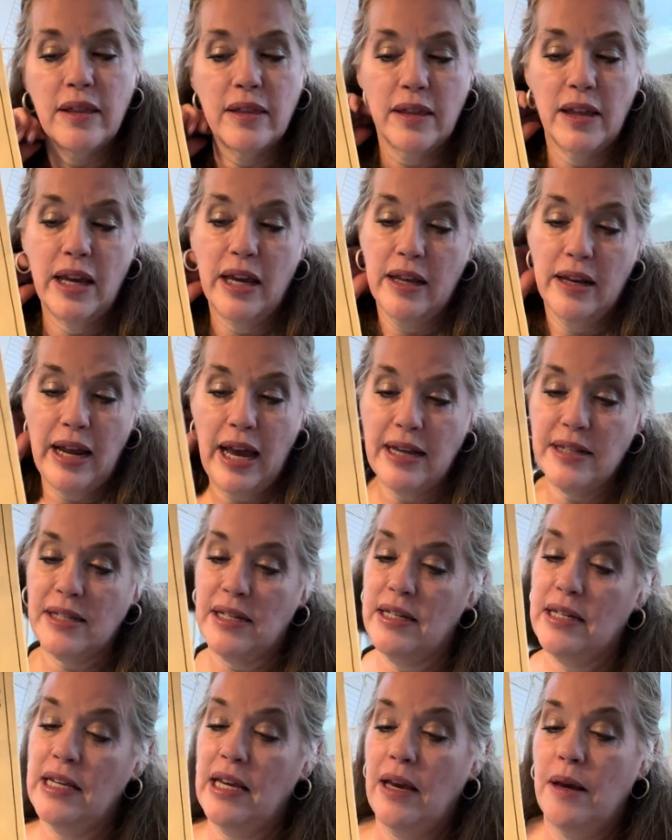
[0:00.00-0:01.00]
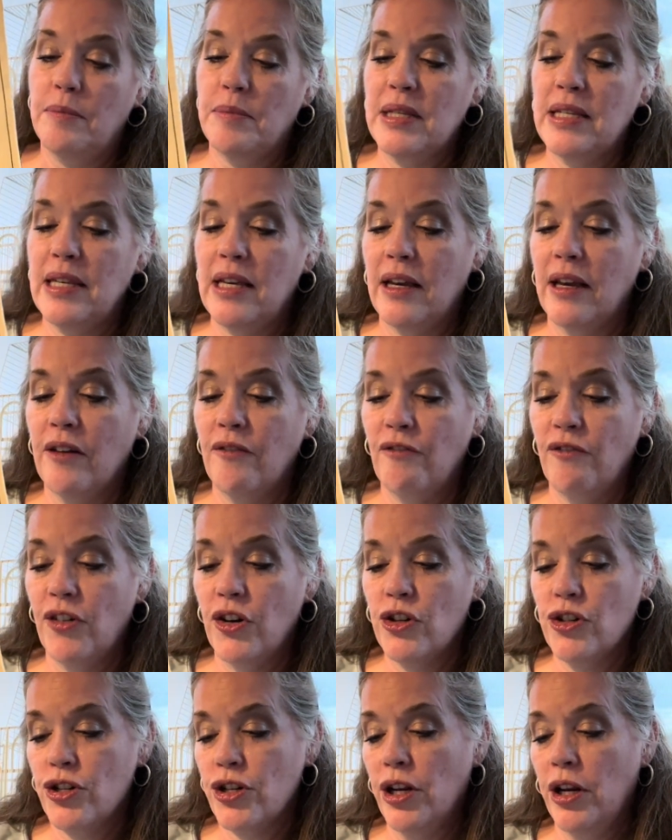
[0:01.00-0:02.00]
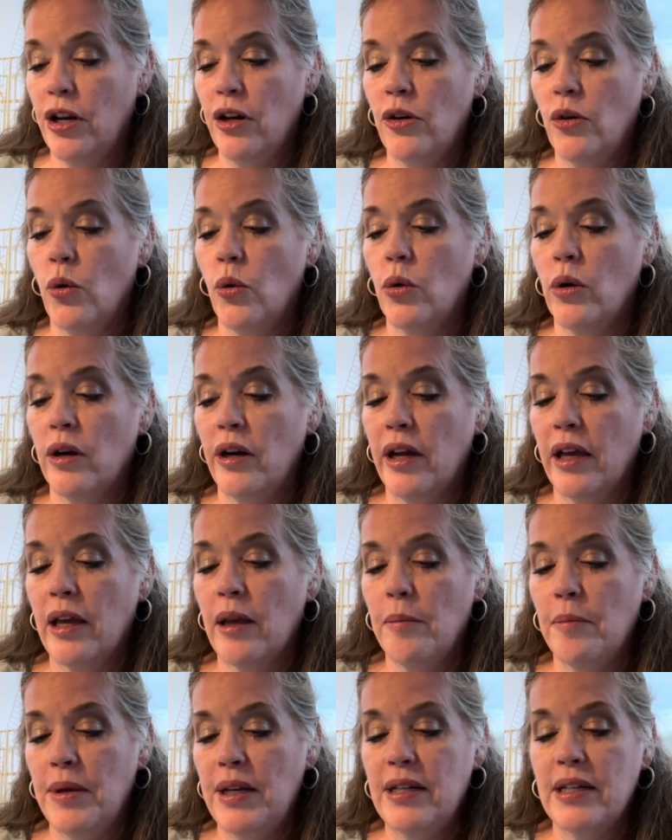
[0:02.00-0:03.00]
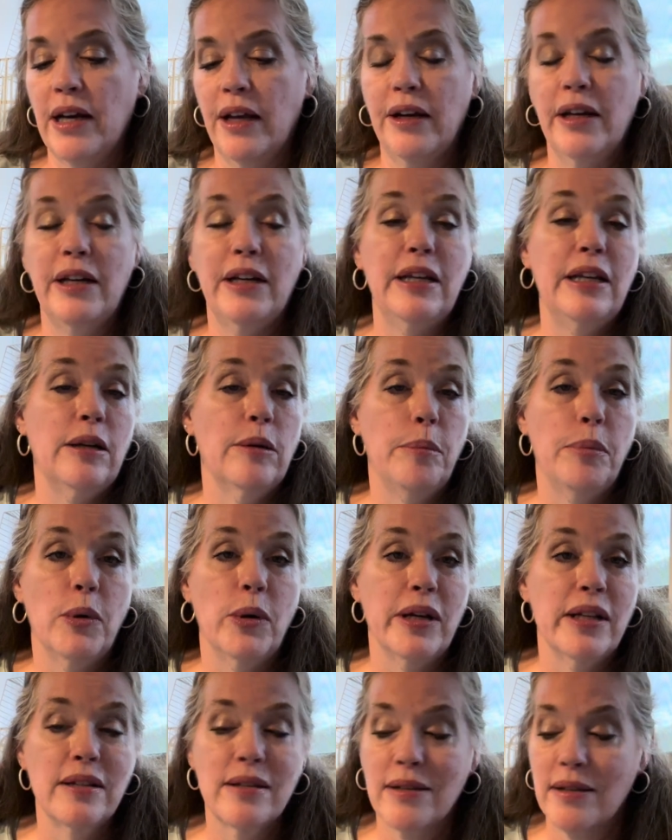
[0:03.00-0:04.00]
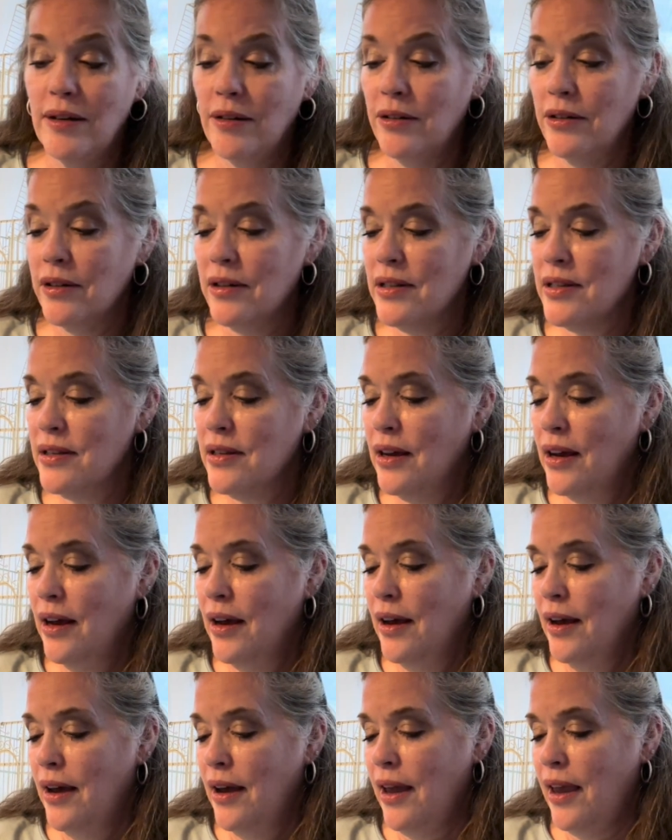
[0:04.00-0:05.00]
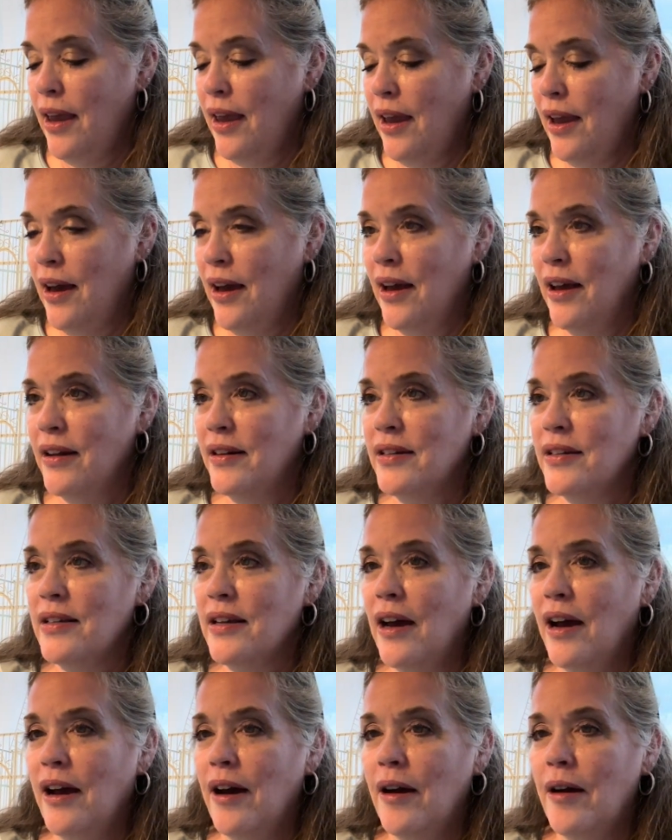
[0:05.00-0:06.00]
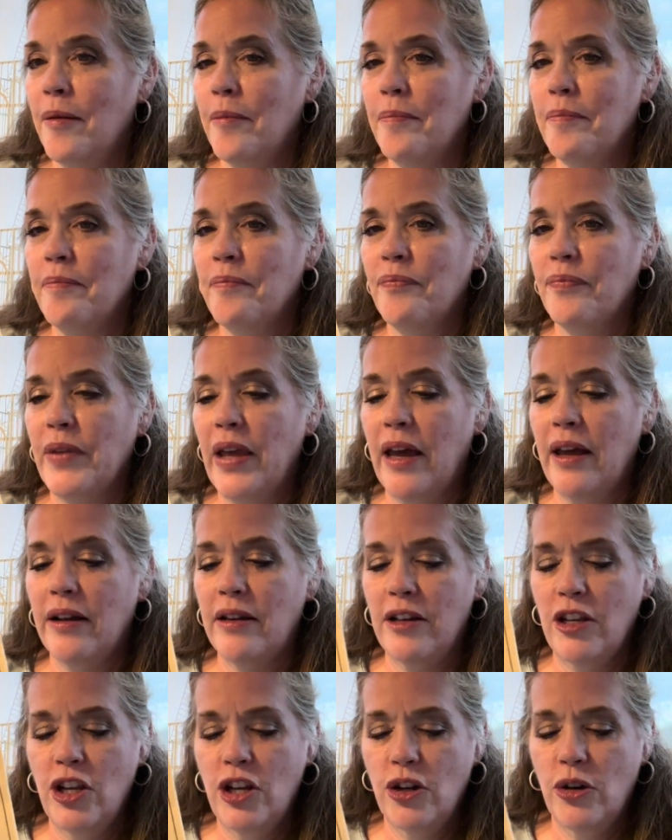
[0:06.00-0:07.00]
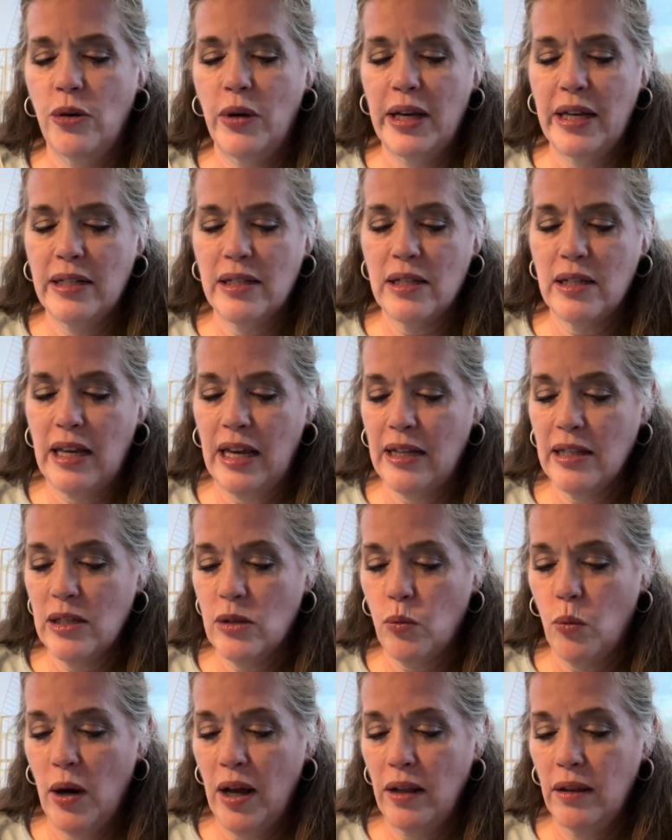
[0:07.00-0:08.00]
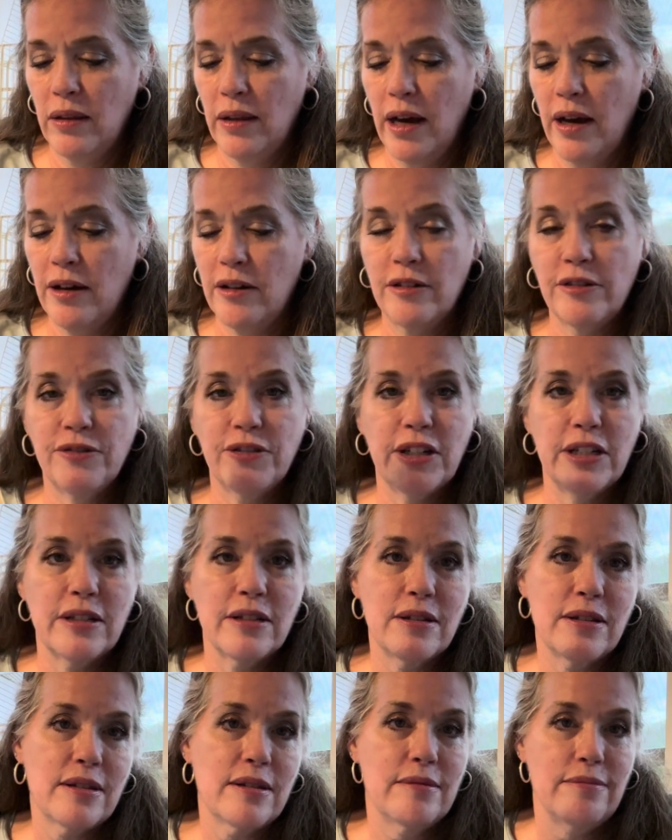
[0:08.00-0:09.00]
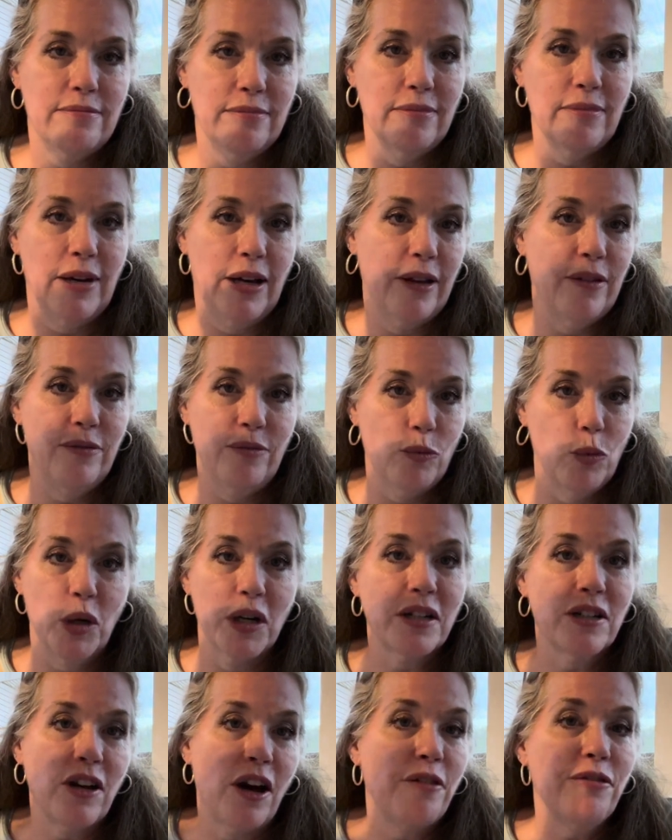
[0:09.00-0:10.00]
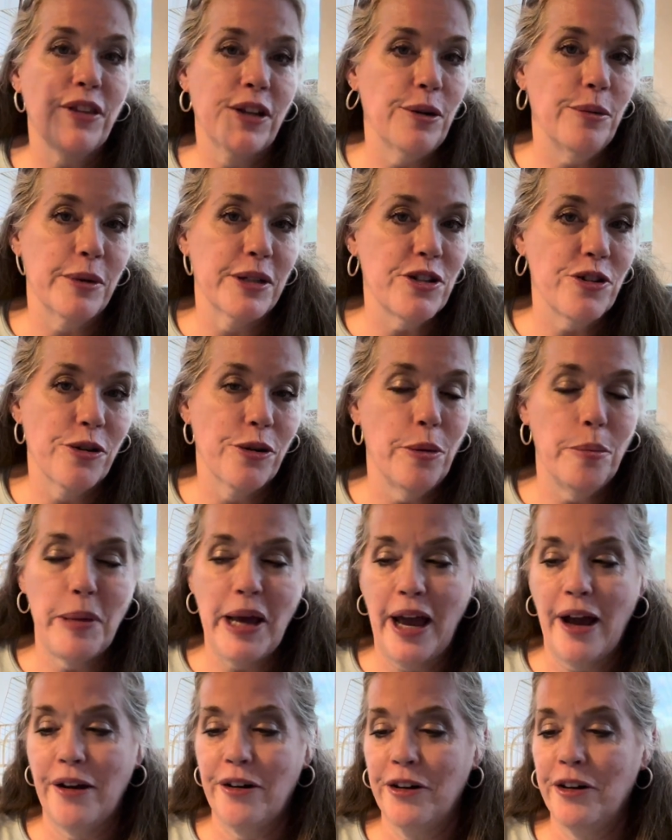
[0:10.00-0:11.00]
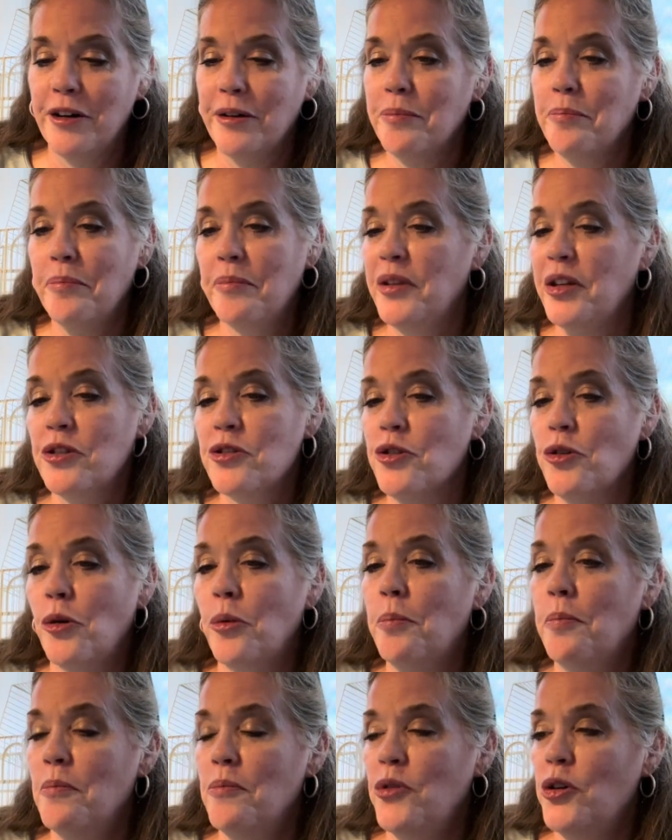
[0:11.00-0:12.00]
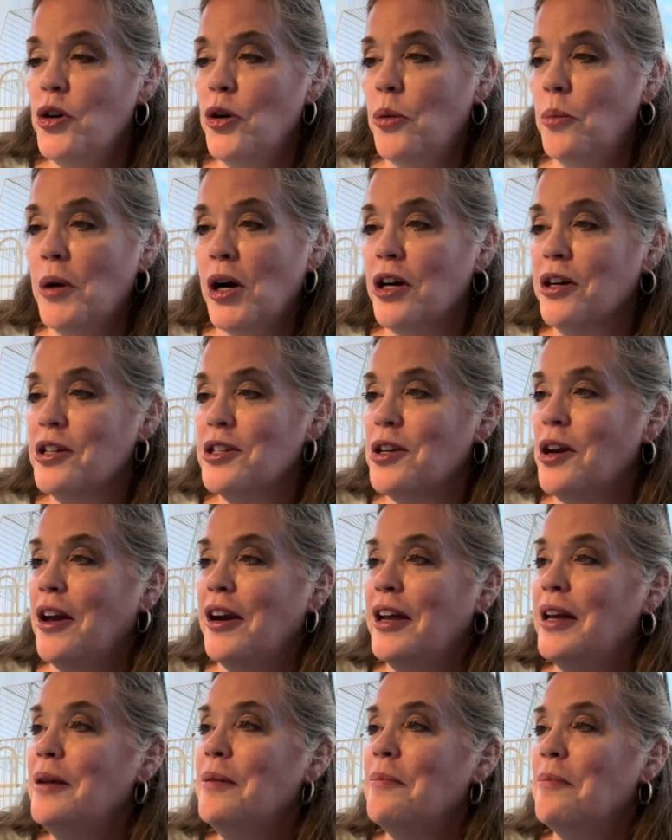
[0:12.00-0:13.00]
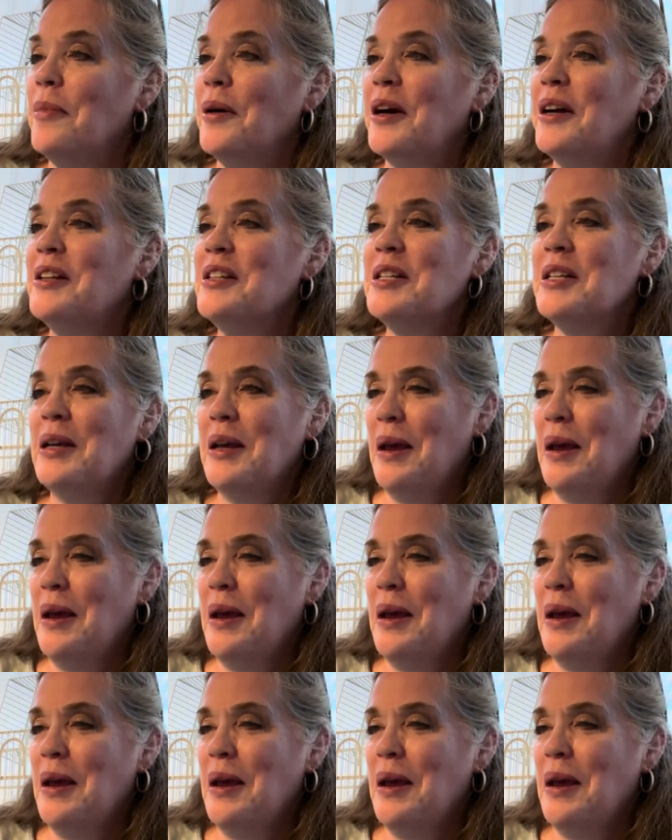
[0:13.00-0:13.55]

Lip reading: It has a DMC conversion, or it can be done in needlepoint silks. And you know, it's well loved. I worked off the original pattern. There's no marks on it, but